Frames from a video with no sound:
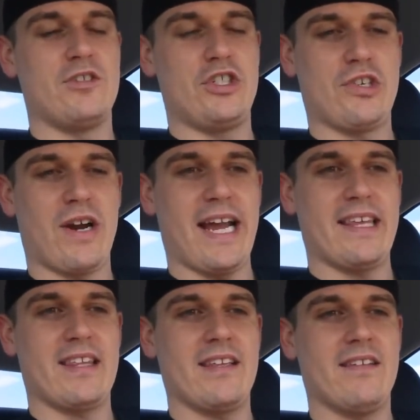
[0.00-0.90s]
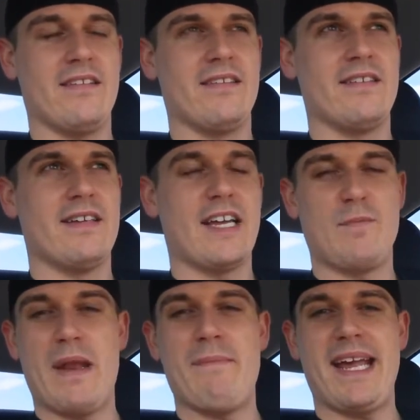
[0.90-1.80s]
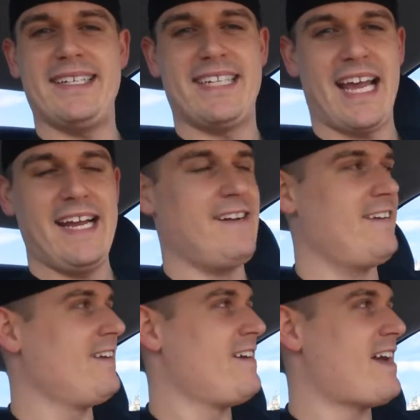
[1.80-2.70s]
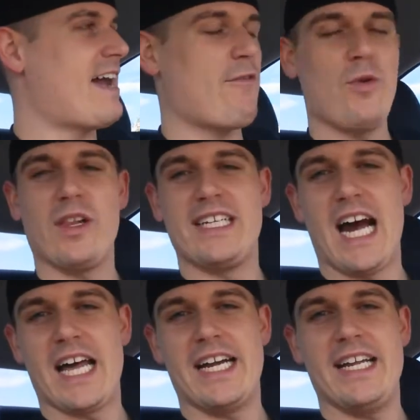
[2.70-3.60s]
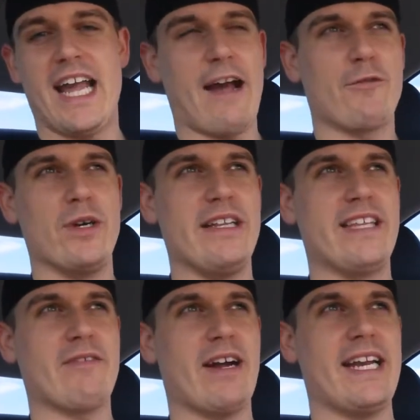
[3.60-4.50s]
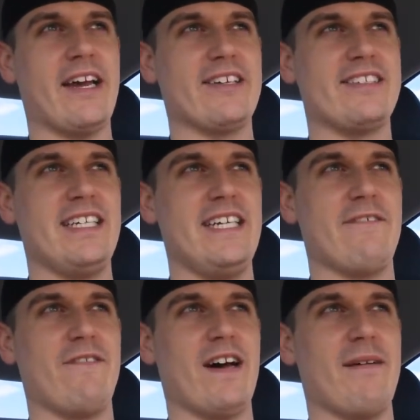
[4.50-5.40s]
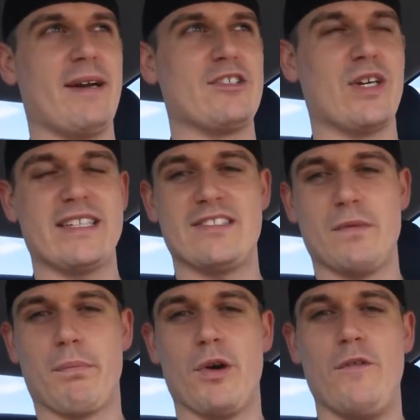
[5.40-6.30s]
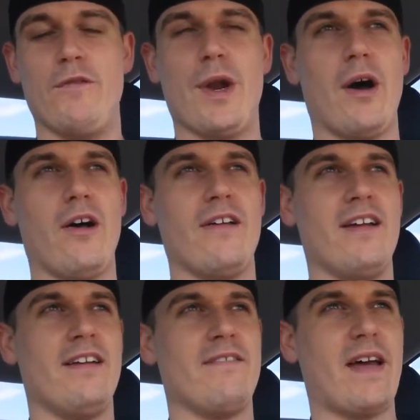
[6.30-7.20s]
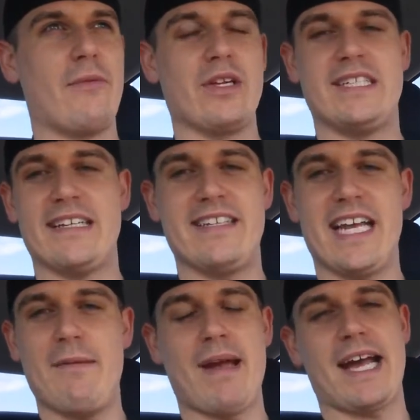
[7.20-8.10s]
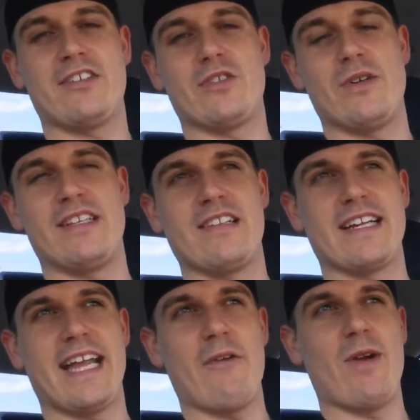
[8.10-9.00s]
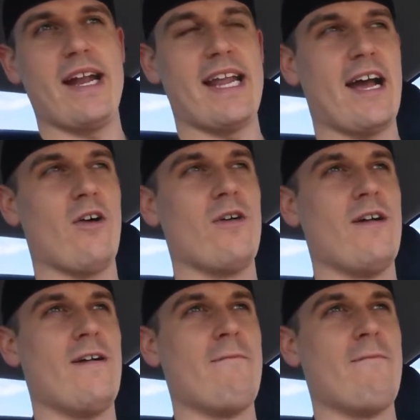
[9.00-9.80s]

Strength has been maintained. Haven't really gone after anything right now to see if my strength has improved at all. Not really testing any maxes or anything like that right now.